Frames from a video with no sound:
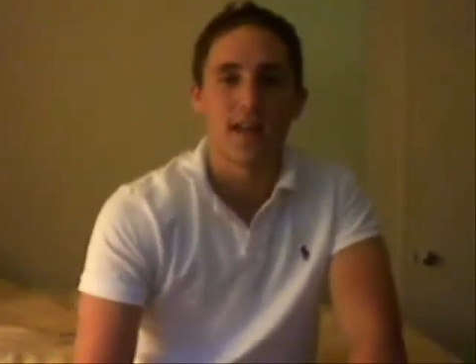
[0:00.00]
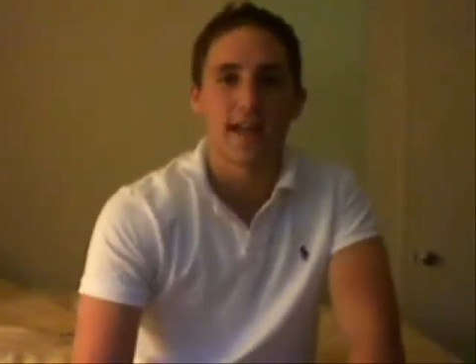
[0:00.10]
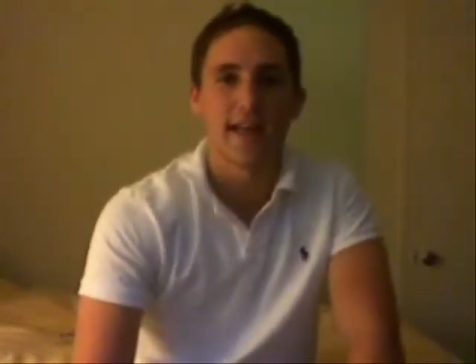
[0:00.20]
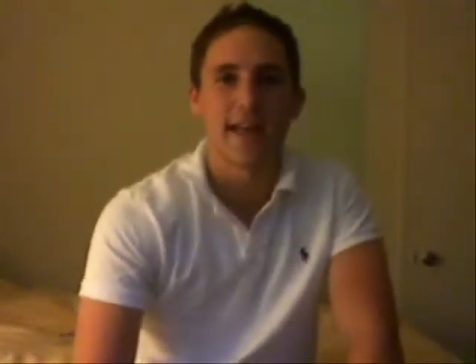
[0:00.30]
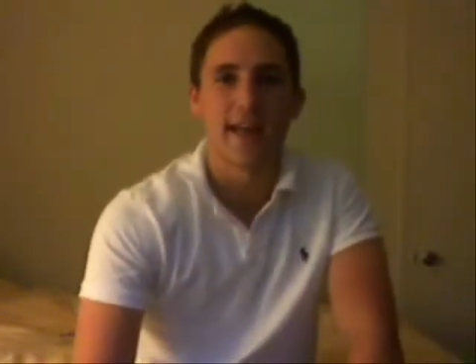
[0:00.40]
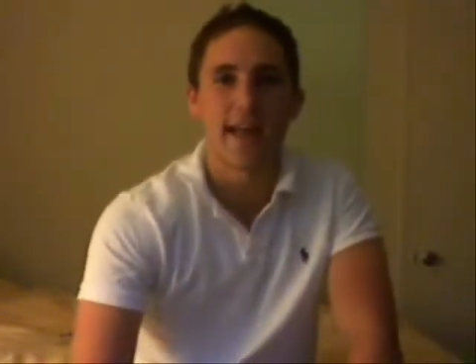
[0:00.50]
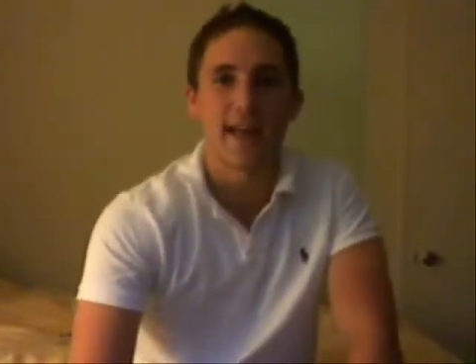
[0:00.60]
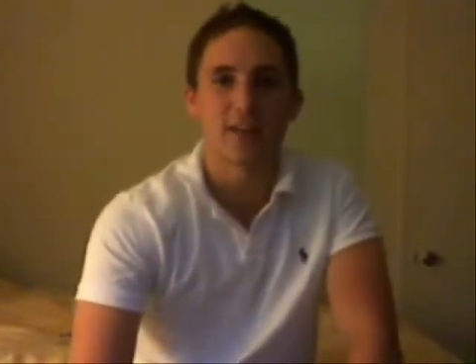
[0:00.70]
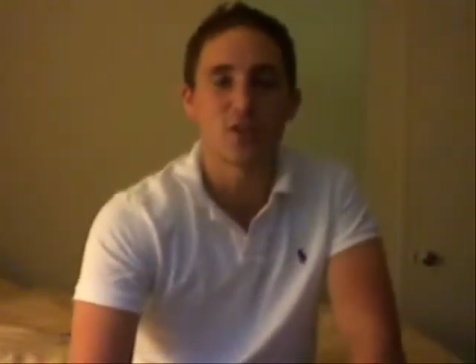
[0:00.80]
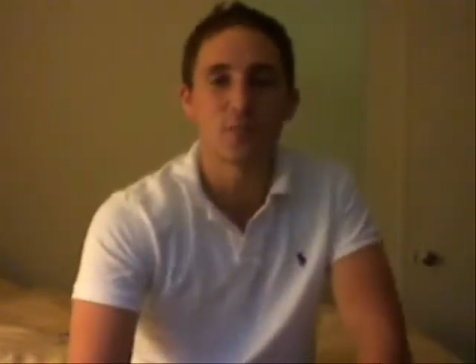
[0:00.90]
Uh,
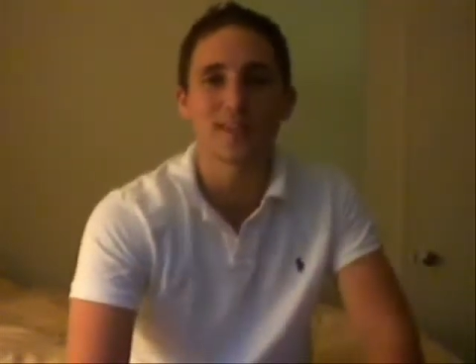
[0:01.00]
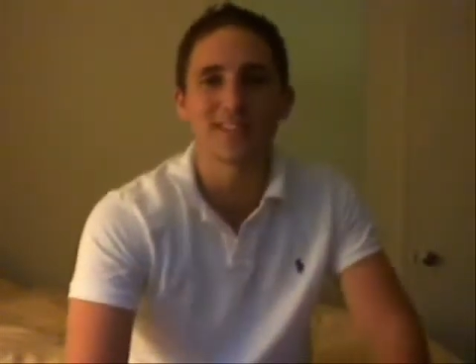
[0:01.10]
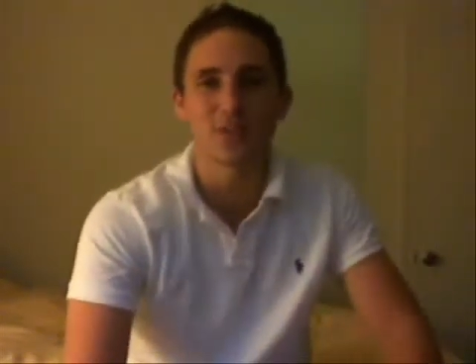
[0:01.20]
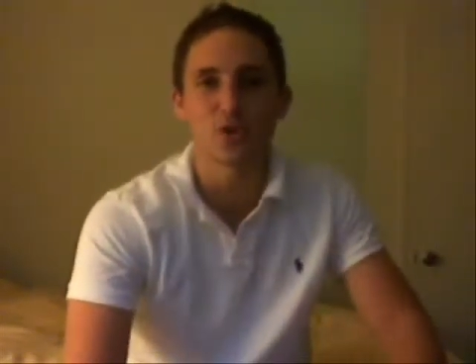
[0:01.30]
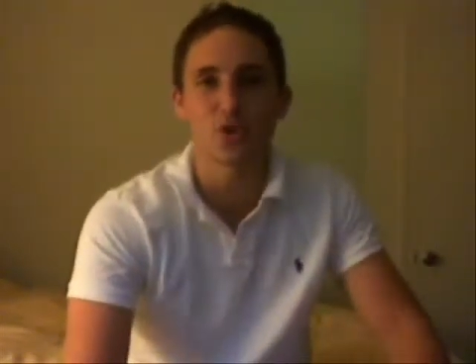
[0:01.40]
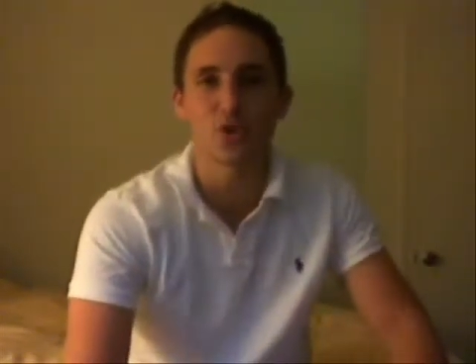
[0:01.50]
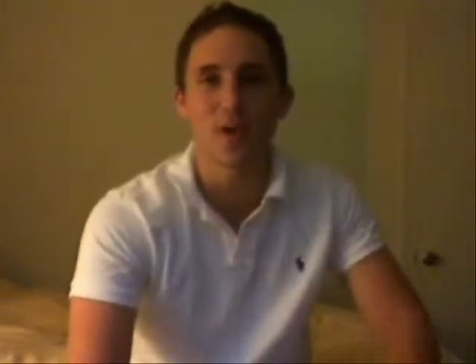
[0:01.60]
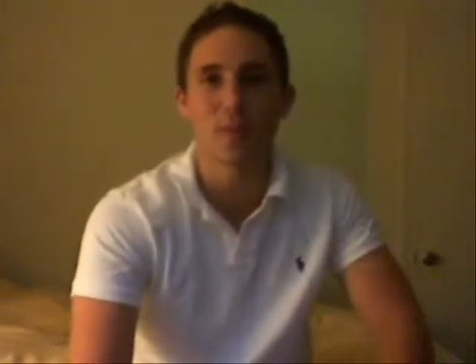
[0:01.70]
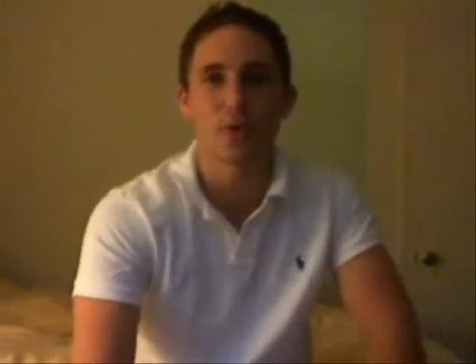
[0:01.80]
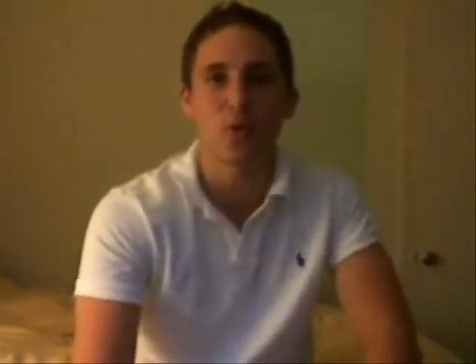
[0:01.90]
and she plays like the sugar
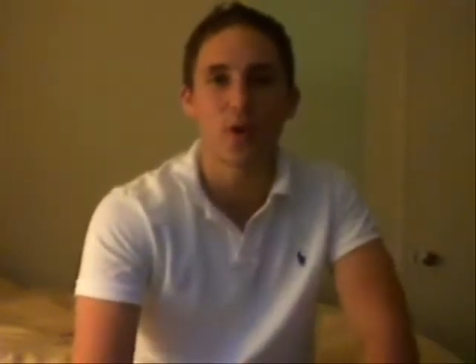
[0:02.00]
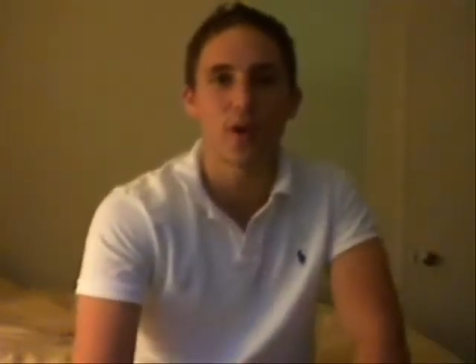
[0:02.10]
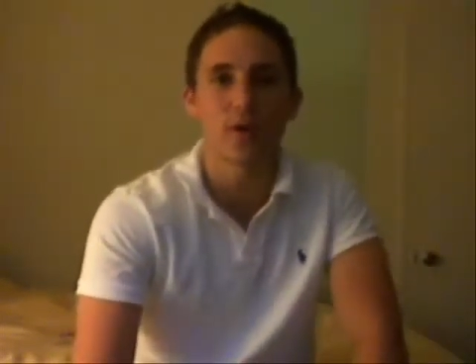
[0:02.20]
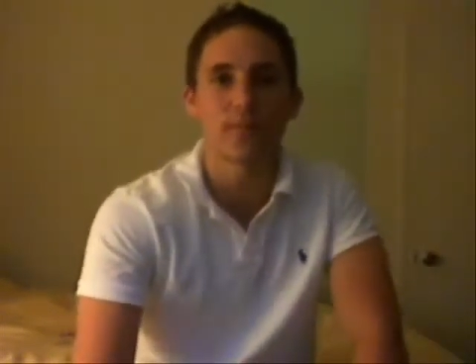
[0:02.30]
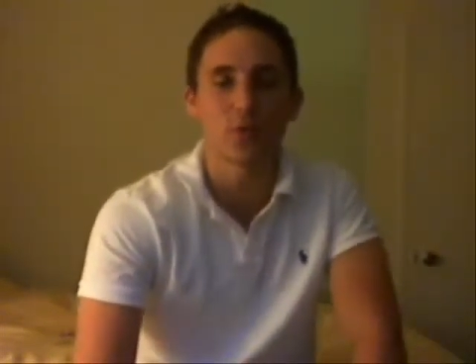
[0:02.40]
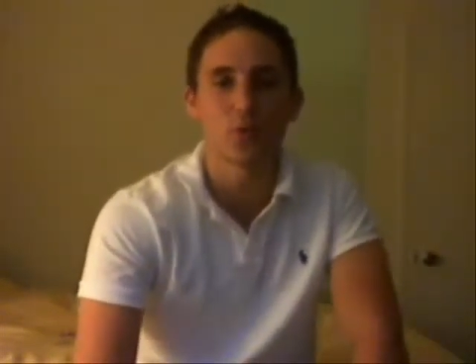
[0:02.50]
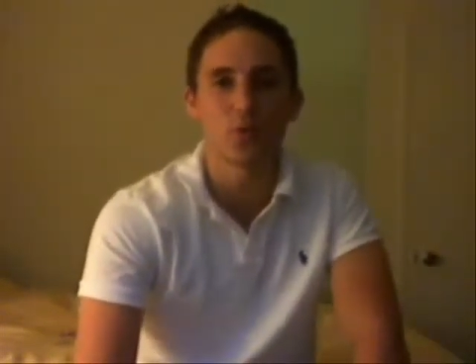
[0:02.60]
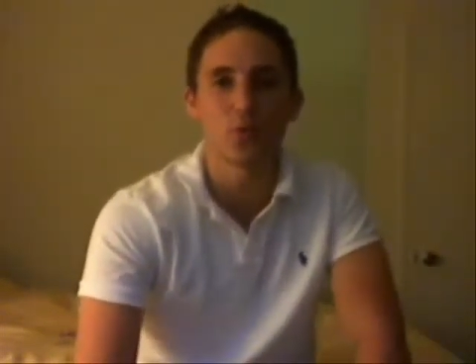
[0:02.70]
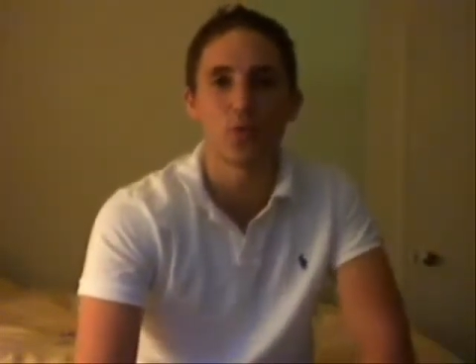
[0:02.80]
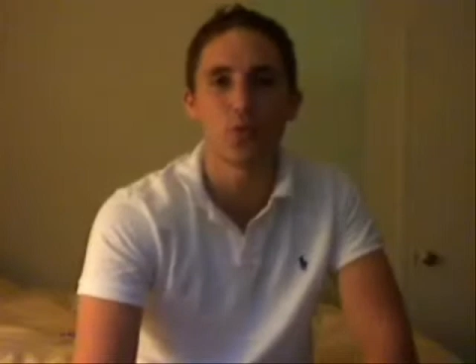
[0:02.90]
mama lawyer
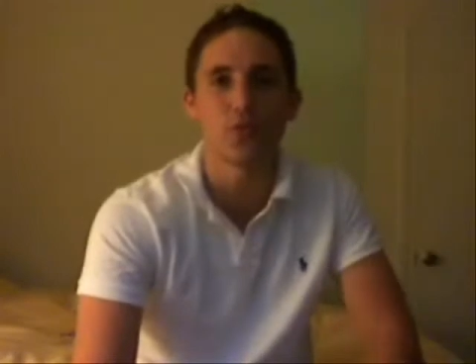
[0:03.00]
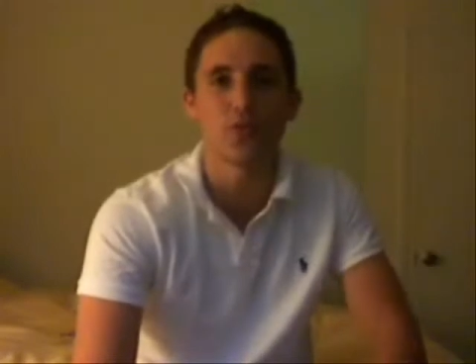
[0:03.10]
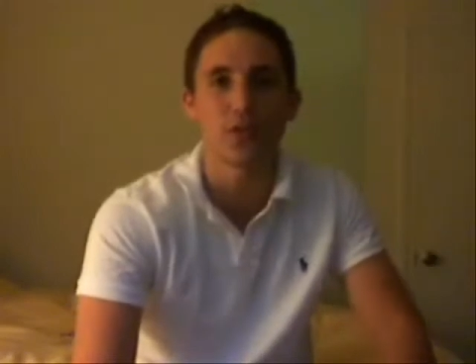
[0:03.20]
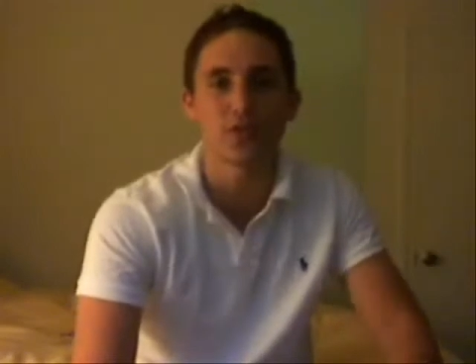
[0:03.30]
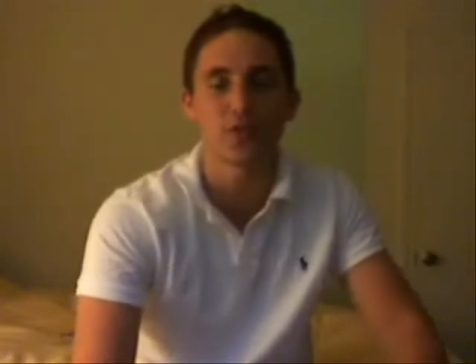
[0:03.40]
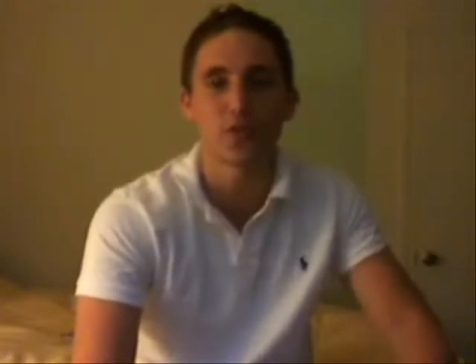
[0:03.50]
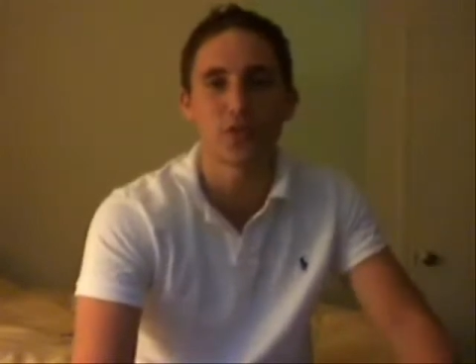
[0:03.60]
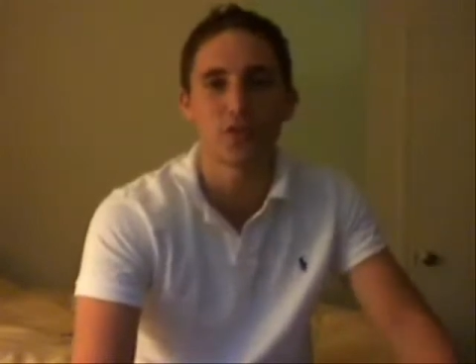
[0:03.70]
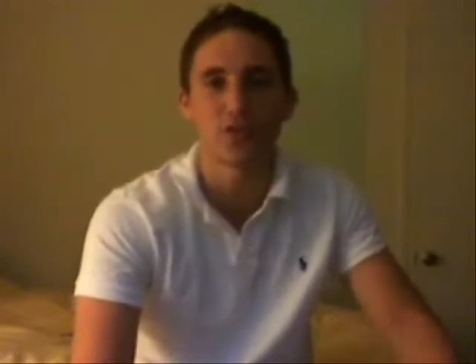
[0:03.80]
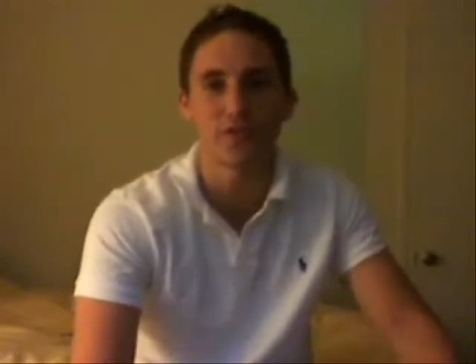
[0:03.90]
who, who falls for
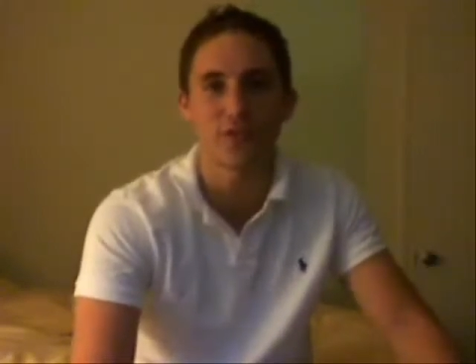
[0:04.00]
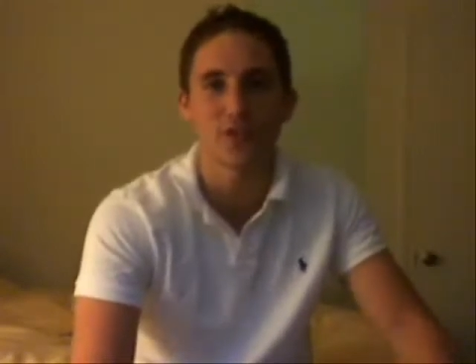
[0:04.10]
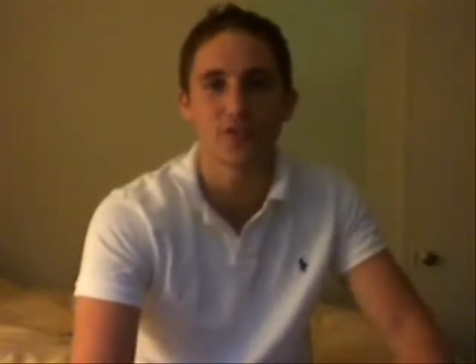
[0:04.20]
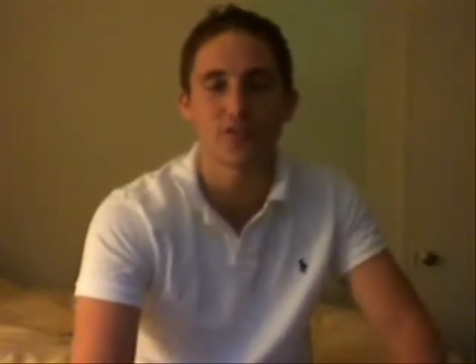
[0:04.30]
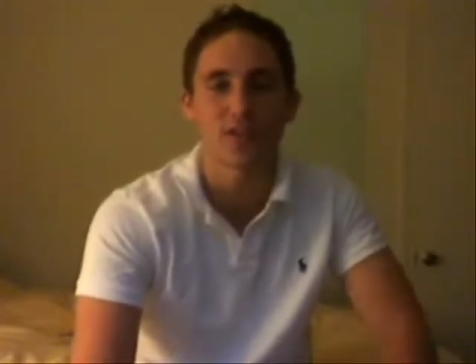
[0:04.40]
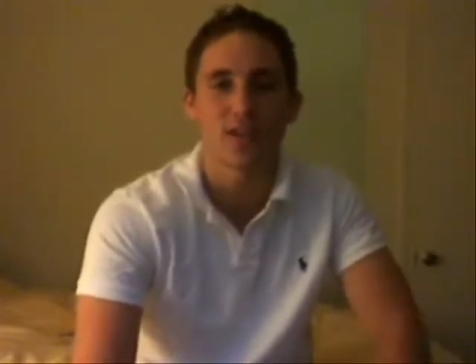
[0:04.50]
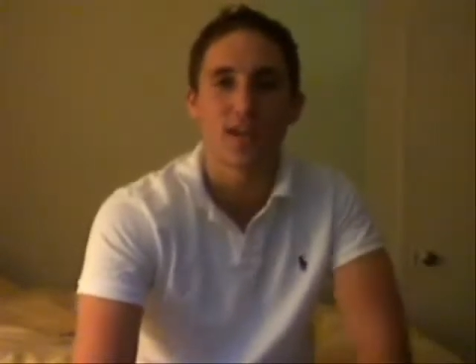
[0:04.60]
Kutcher at first